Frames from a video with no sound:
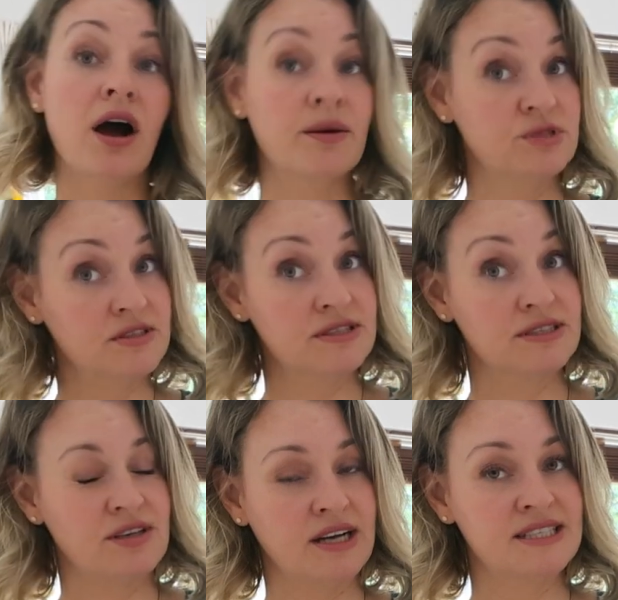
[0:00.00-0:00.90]
I'm just
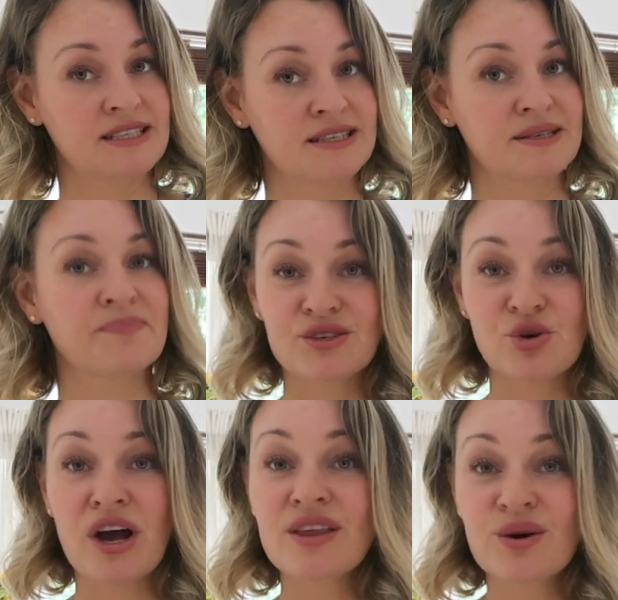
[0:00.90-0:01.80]
excited.
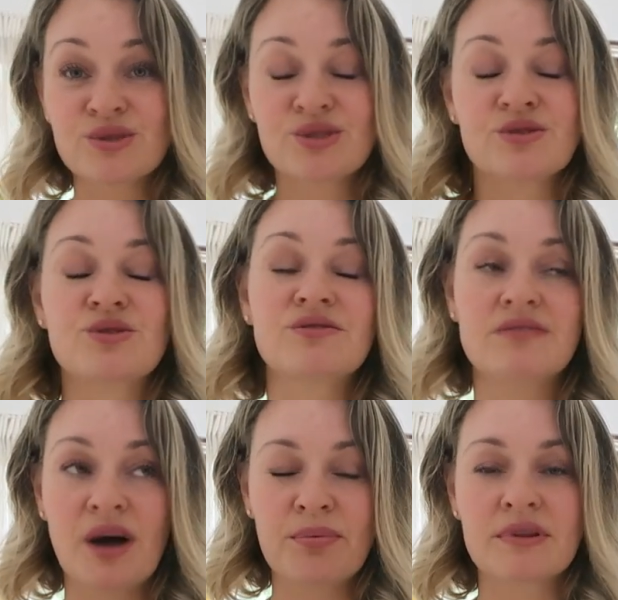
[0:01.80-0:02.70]
Try those
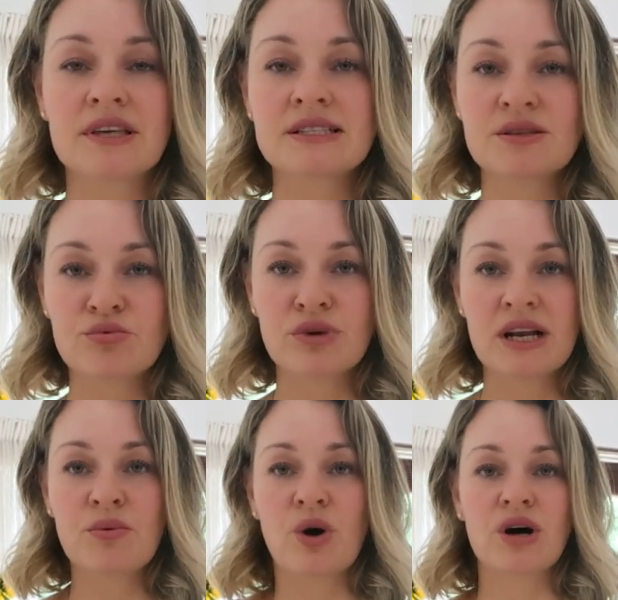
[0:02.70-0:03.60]
couple of things, it
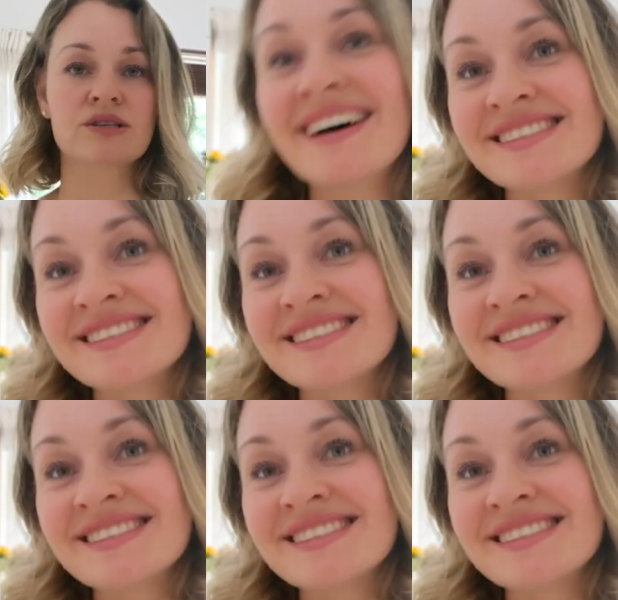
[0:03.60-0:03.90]
really works.